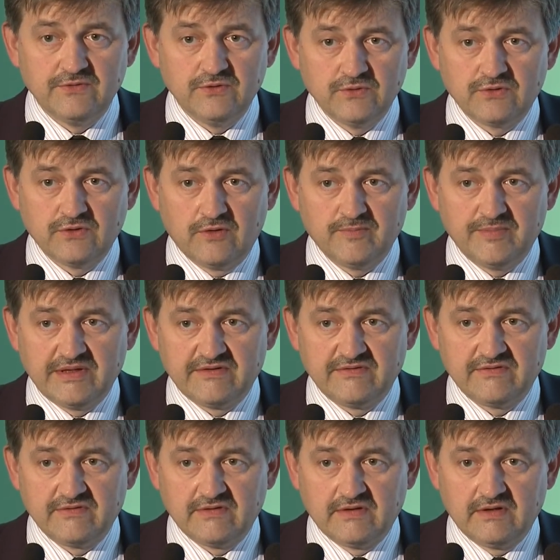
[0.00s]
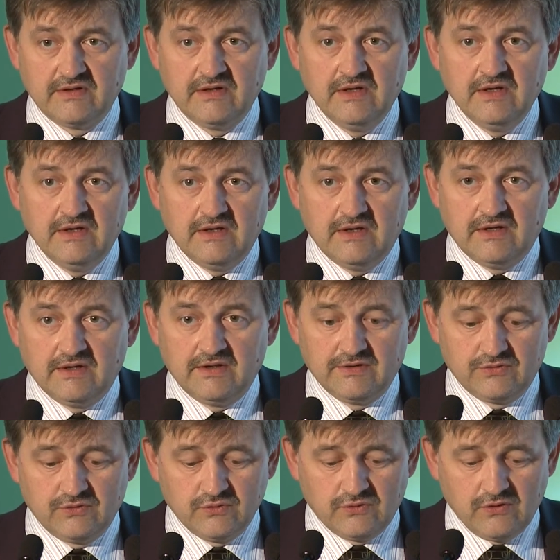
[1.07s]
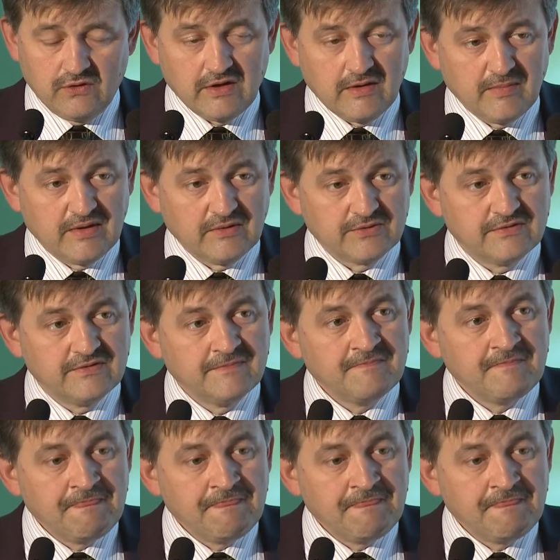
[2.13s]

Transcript: new topics to talk about.